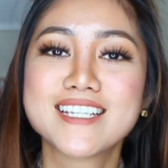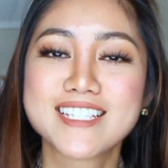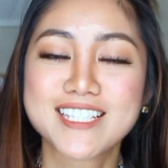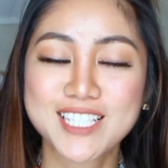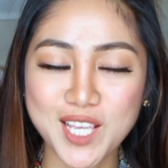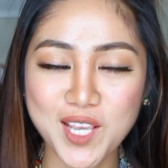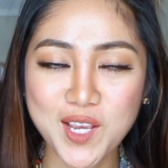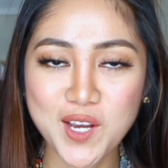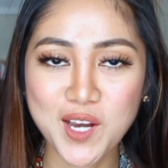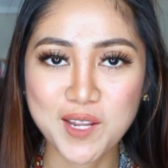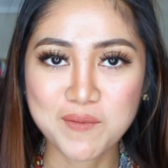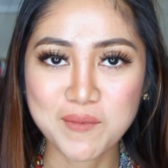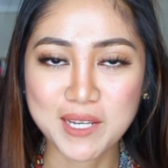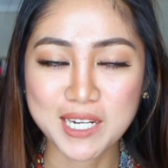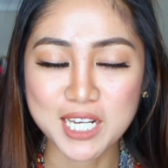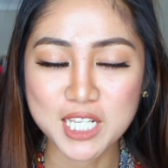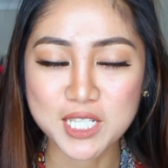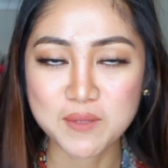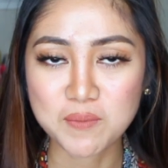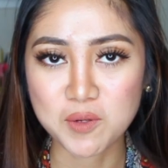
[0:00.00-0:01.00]
See you on my
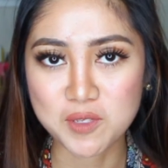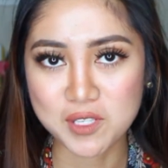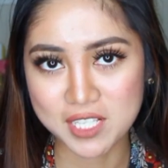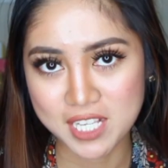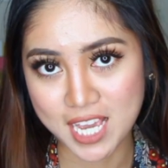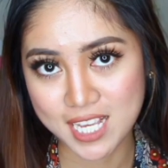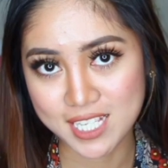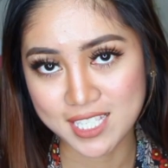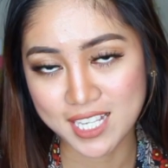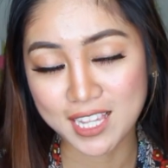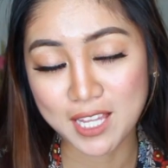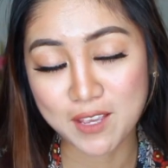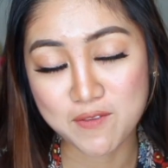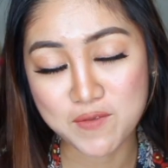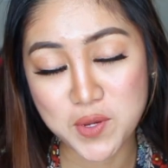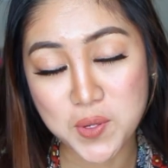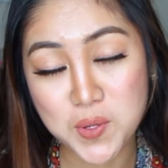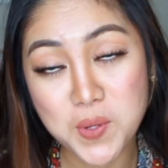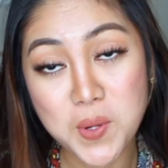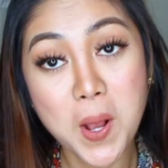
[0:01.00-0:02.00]
next post, guys. I
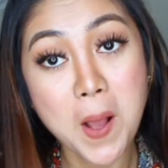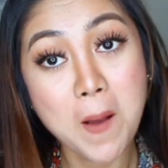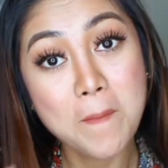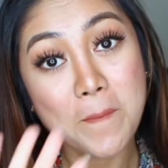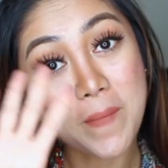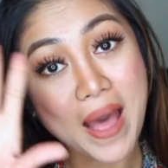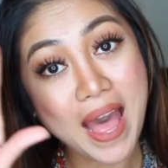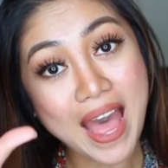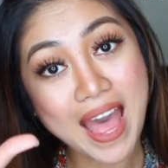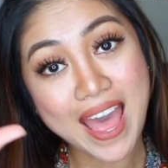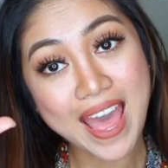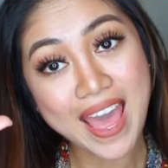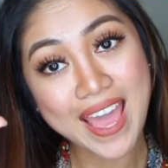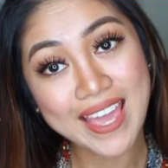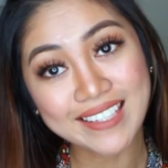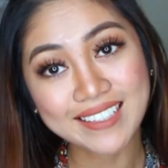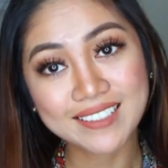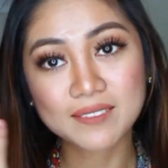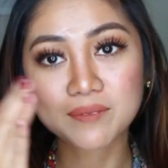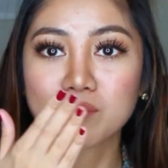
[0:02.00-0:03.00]
love you.
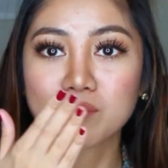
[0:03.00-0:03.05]
Bye.